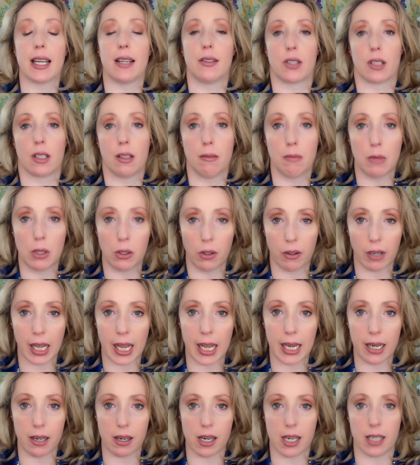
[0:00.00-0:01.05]
is
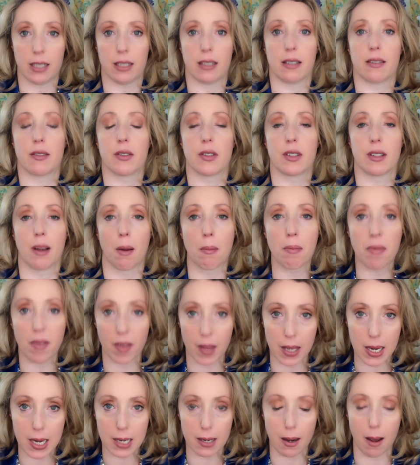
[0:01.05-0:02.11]
communicating
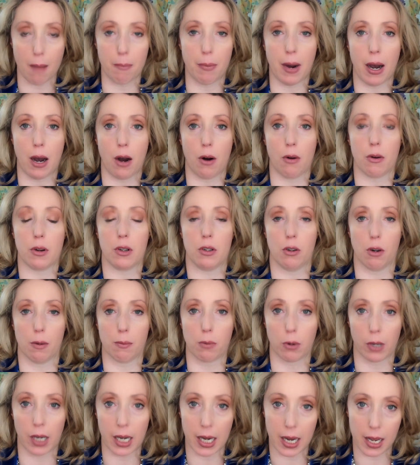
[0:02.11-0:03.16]
something about your
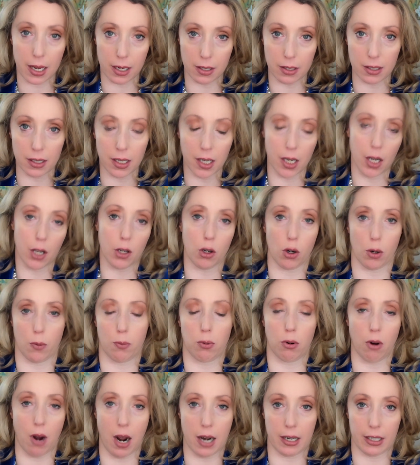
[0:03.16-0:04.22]
brand, your
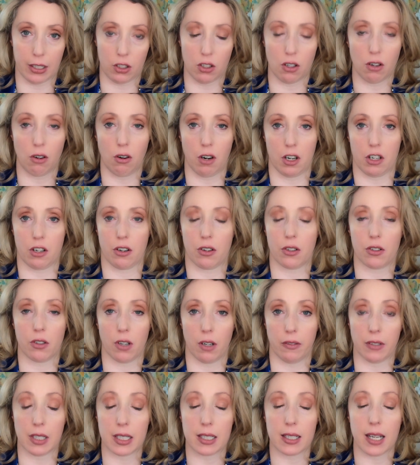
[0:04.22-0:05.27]
product, or your
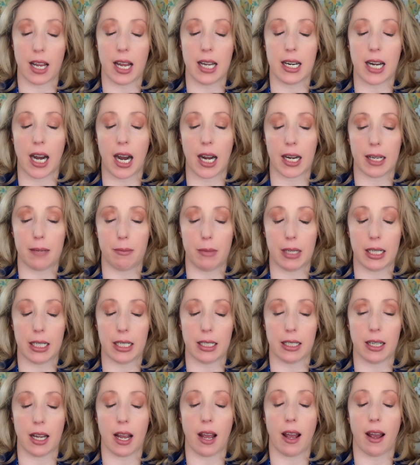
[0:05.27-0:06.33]
service. And I
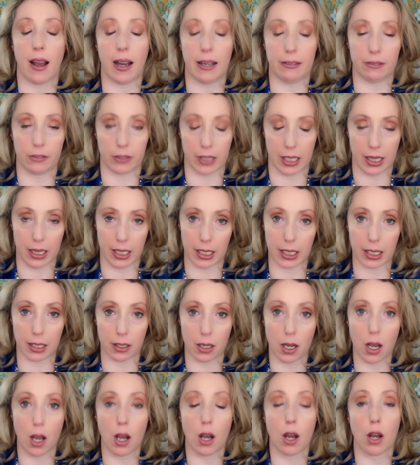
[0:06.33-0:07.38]
mean everything.
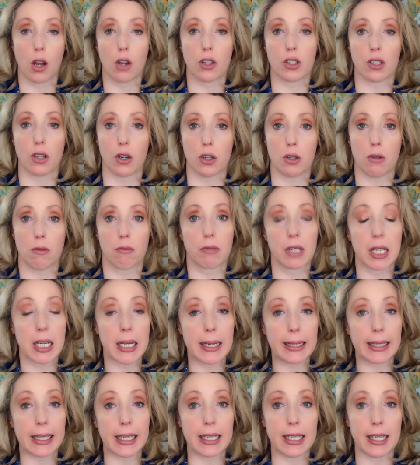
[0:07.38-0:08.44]
So you
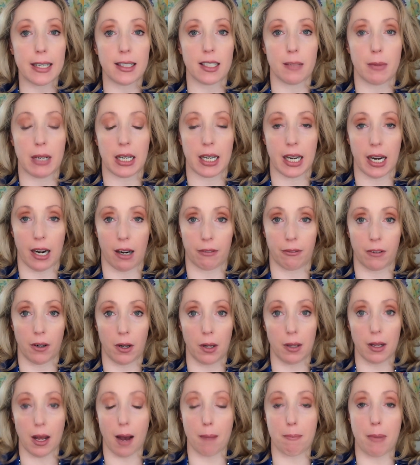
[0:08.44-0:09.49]
really need to be
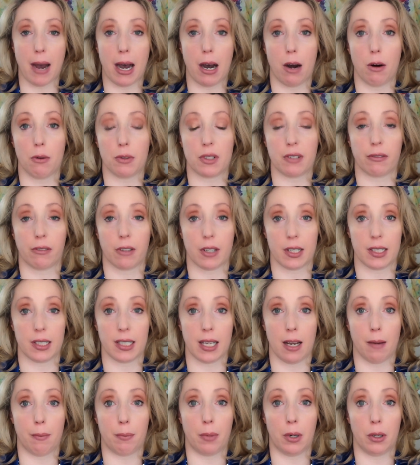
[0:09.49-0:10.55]
careful about, for
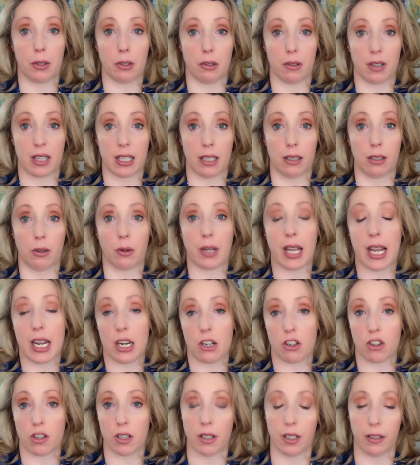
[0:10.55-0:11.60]
example, the
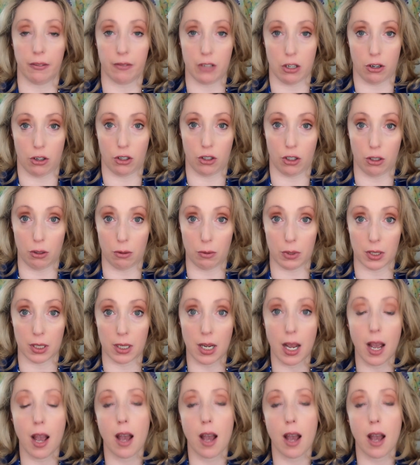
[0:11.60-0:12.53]
location of your shoot.